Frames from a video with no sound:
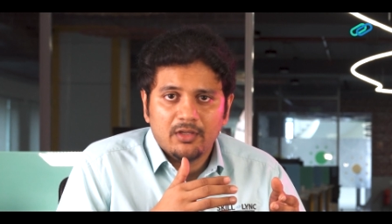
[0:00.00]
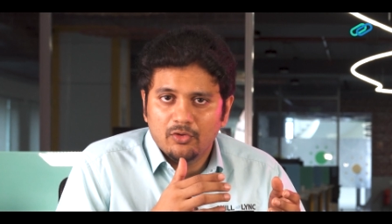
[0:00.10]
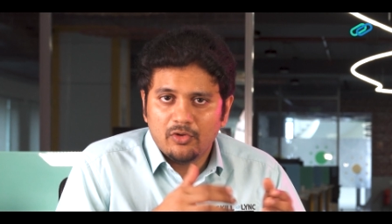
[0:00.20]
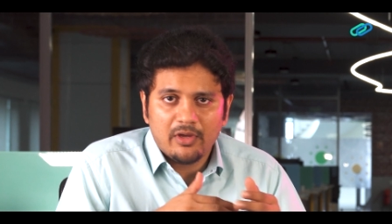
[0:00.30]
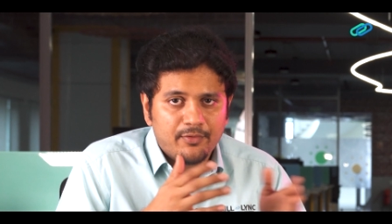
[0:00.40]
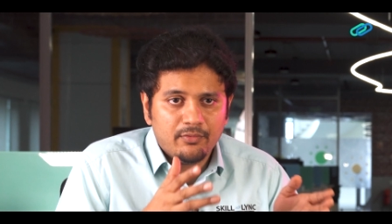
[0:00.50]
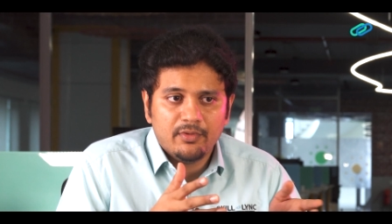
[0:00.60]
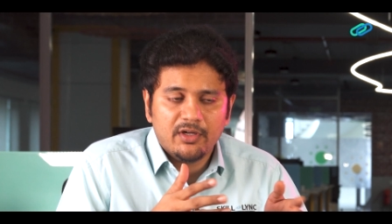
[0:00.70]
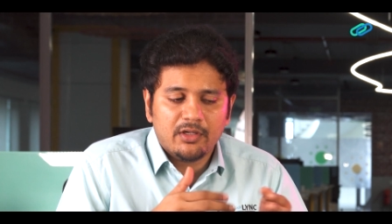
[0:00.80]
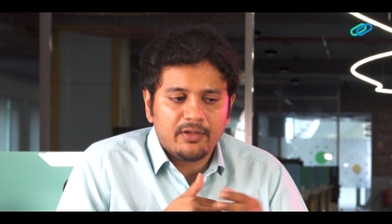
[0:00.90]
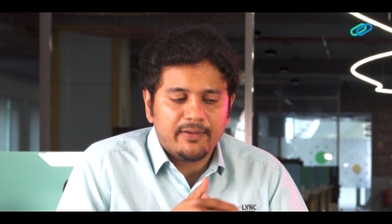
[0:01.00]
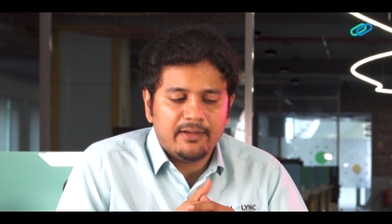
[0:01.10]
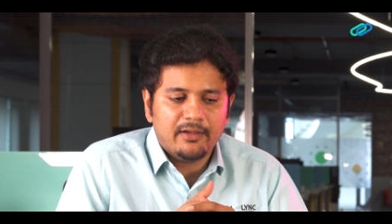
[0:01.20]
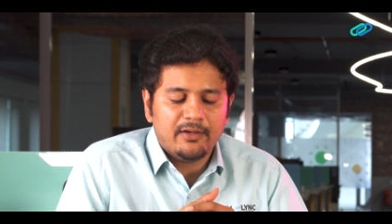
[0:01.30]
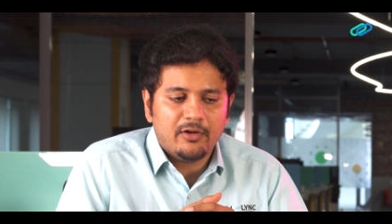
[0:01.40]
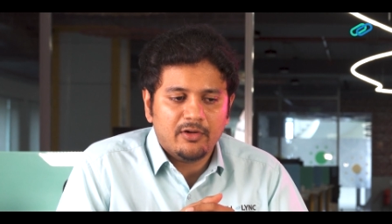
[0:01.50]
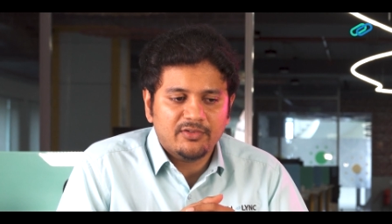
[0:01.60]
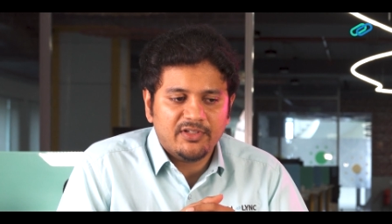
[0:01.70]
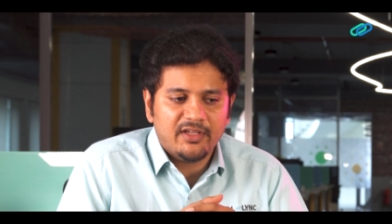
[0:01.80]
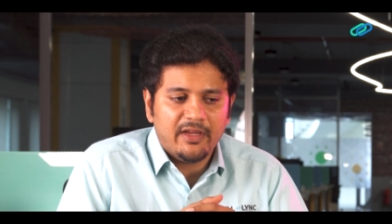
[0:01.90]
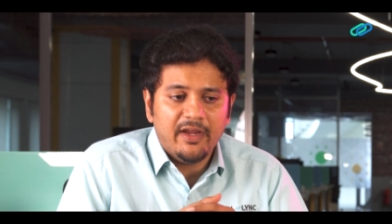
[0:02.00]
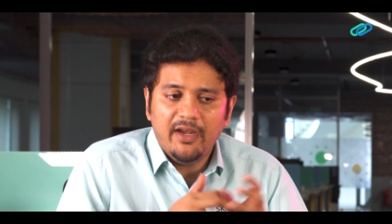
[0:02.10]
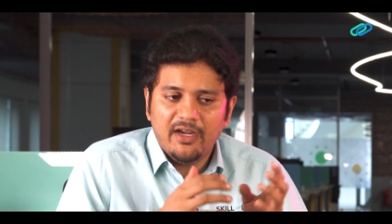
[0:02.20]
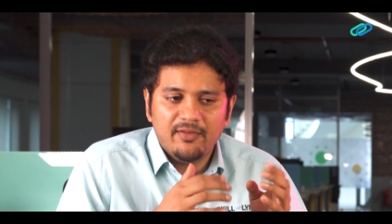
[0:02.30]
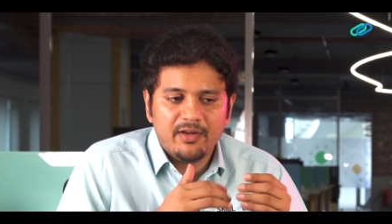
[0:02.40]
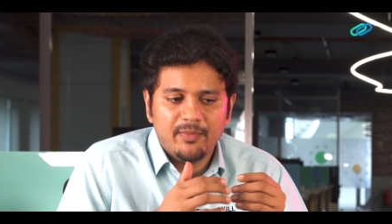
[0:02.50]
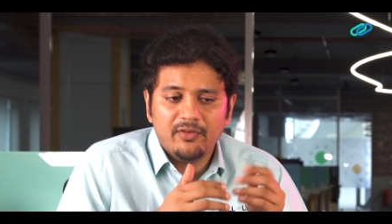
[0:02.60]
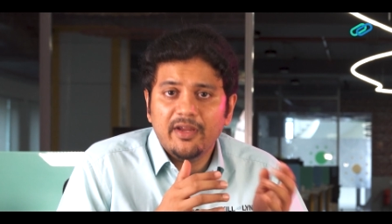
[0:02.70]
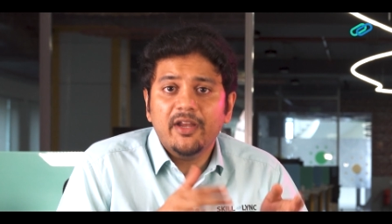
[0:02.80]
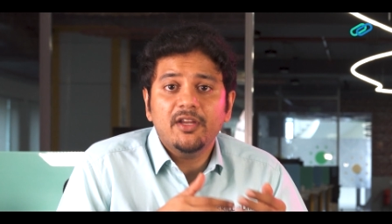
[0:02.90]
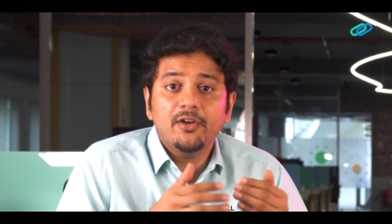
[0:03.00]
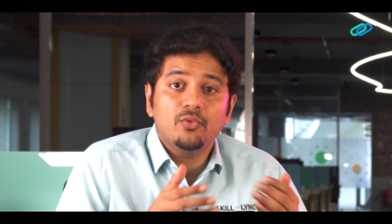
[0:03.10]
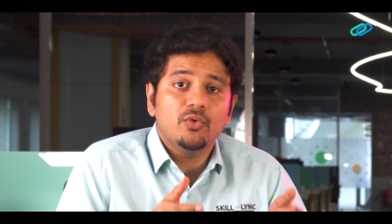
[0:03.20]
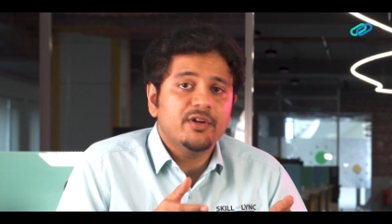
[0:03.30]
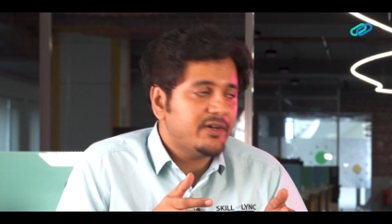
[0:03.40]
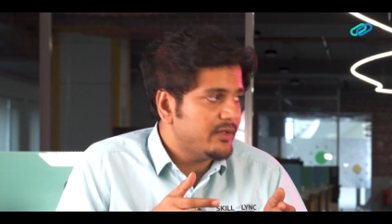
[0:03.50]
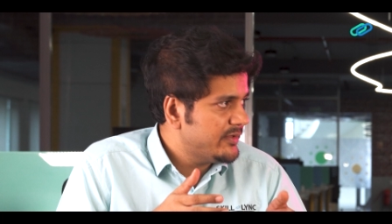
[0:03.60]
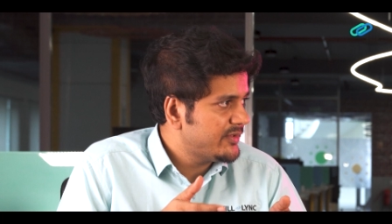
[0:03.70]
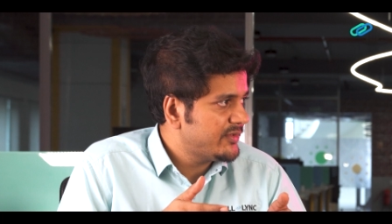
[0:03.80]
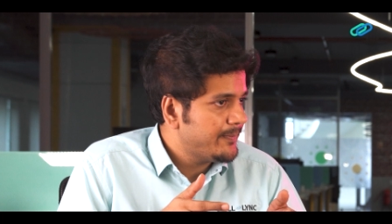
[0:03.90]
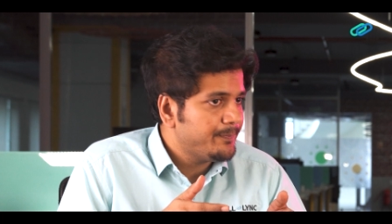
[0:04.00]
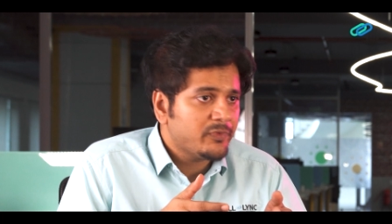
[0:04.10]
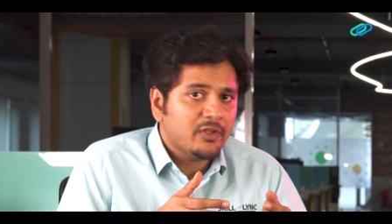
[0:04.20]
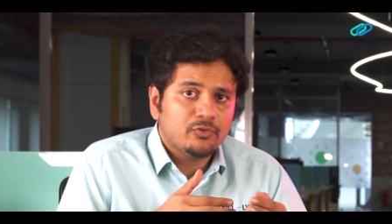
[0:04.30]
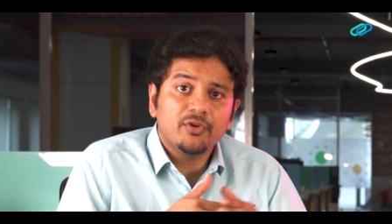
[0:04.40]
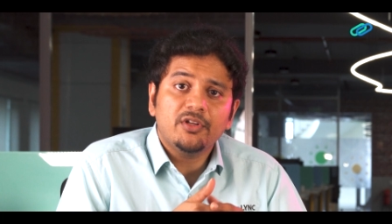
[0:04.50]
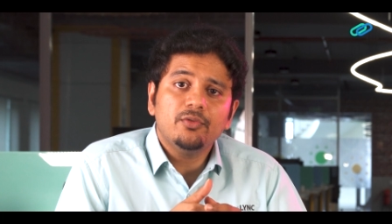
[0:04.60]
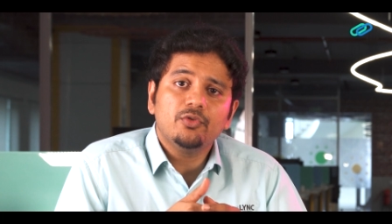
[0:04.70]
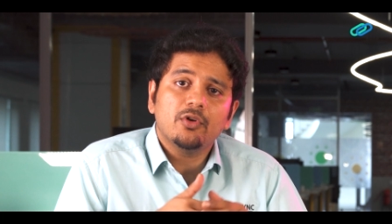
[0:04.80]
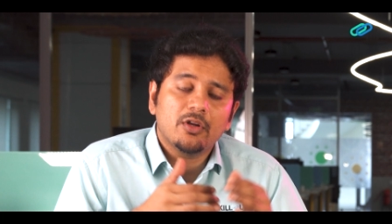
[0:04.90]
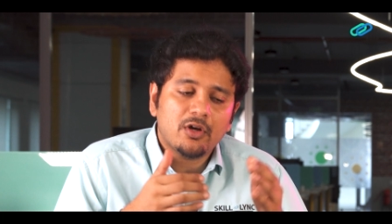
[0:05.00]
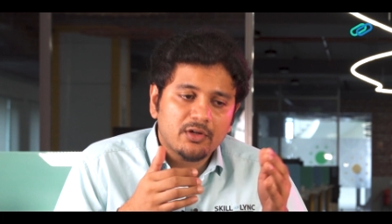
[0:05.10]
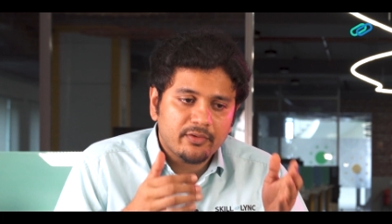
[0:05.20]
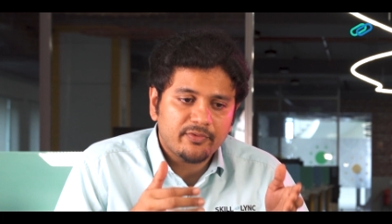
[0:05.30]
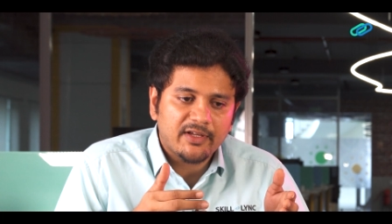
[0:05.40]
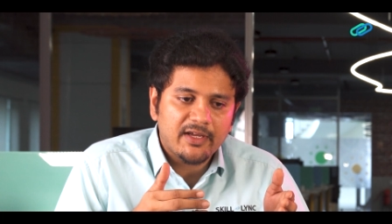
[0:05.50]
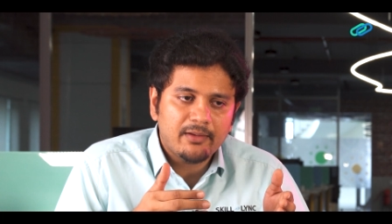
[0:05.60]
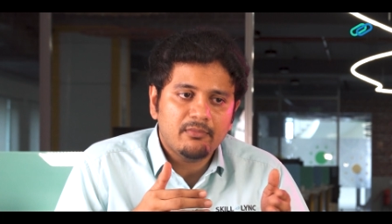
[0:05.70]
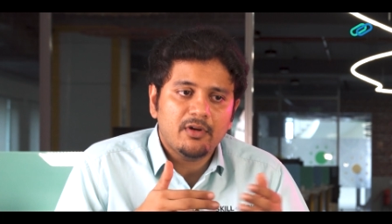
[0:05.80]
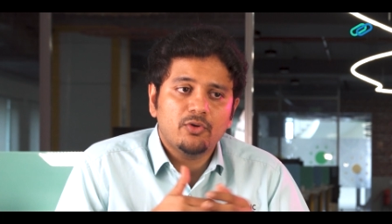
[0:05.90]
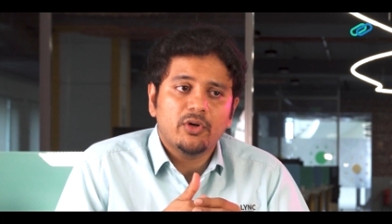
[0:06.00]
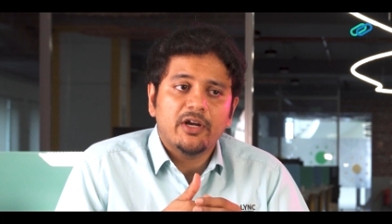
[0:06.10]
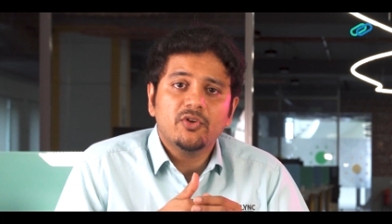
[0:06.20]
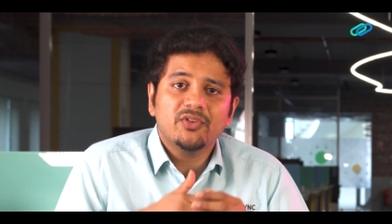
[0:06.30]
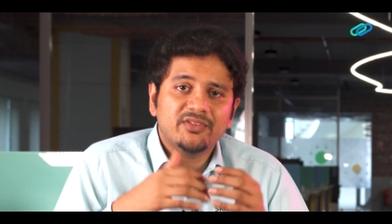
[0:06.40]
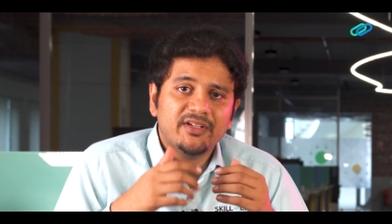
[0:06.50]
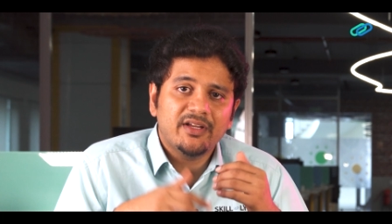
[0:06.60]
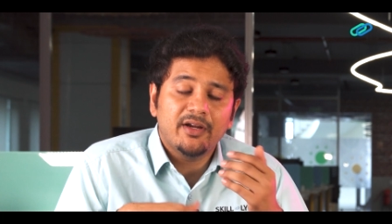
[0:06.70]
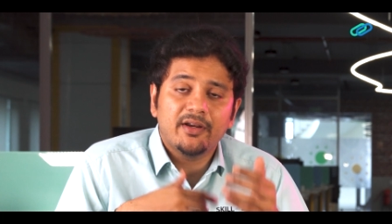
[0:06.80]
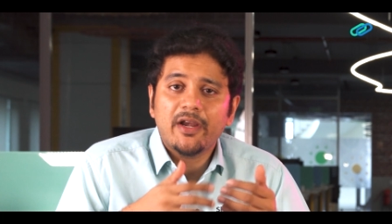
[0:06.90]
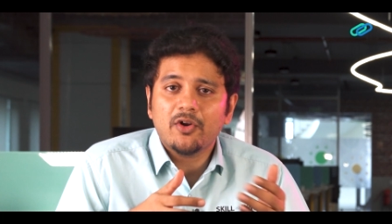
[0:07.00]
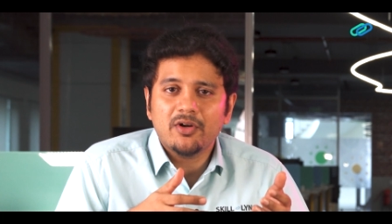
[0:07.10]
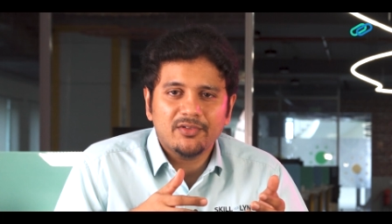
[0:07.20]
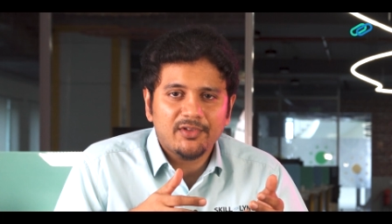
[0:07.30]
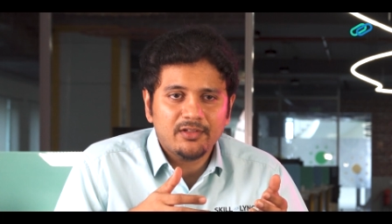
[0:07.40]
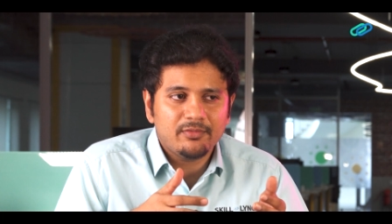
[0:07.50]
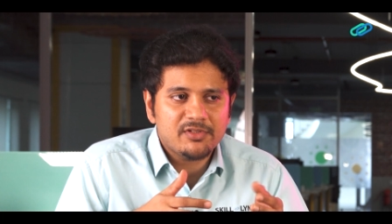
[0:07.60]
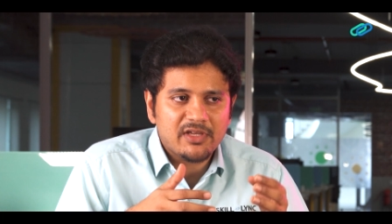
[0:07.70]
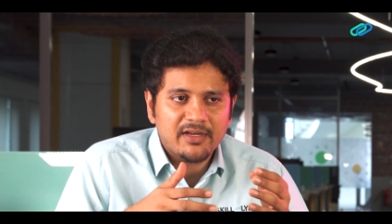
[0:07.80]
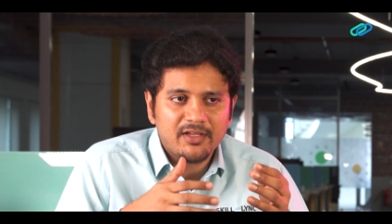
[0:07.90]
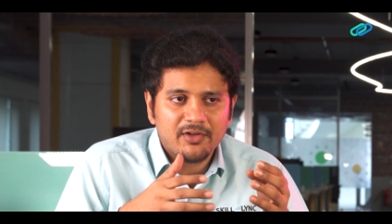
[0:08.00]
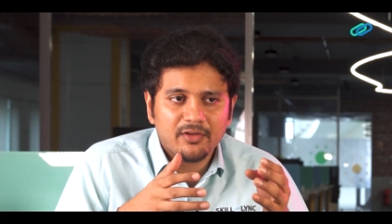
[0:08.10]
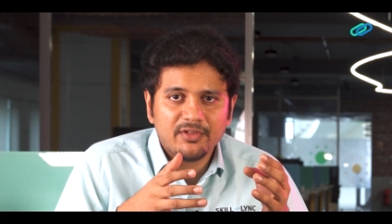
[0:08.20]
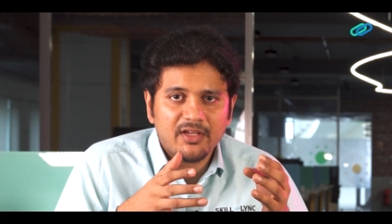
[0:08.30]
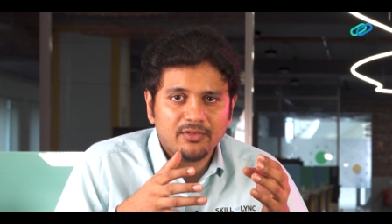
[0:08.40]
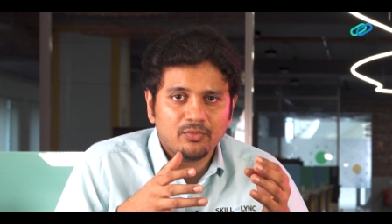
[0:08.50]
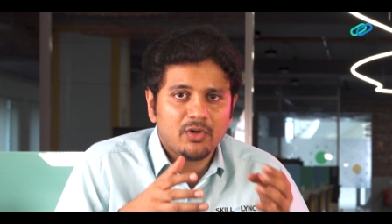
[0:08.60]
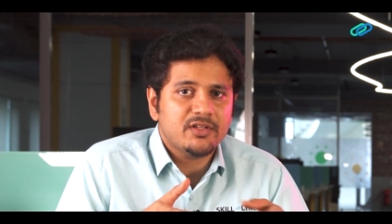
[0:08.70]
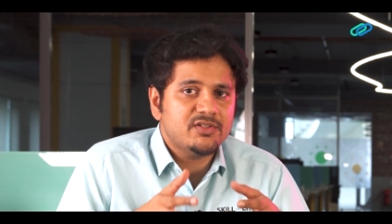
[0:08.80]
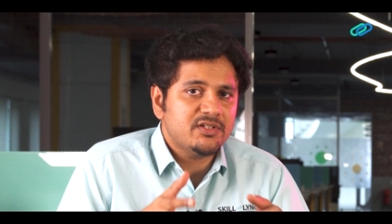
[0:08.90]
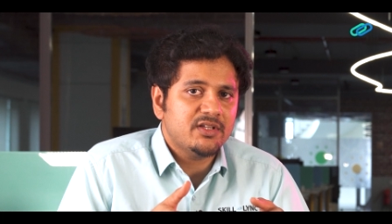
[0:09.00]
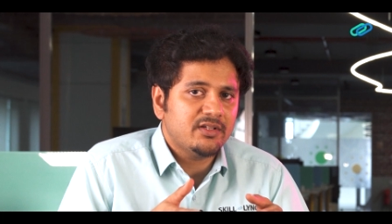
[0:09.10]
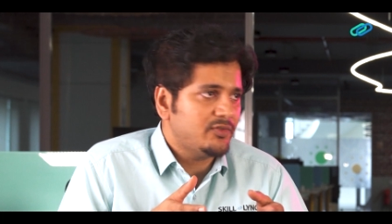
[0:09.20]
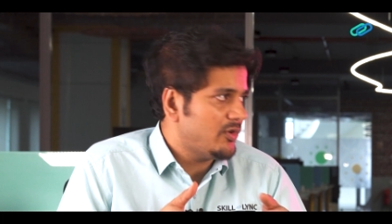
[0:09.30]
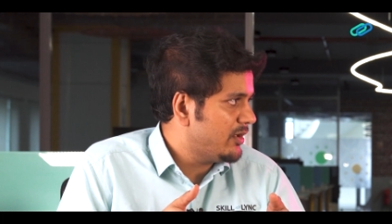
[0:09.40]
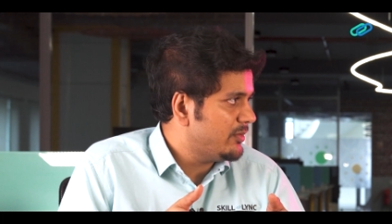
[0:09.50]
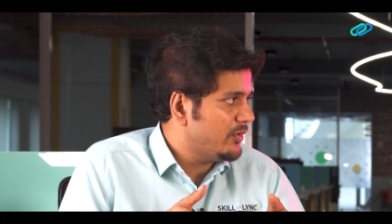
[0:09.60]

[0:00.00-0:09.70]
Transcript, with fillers: you know, you have to work uh, on say eight, anywhere between 80 to 200 hours. So it gives you a lot of time to continuously iterate on designs, which at the end of the day is what engineering is all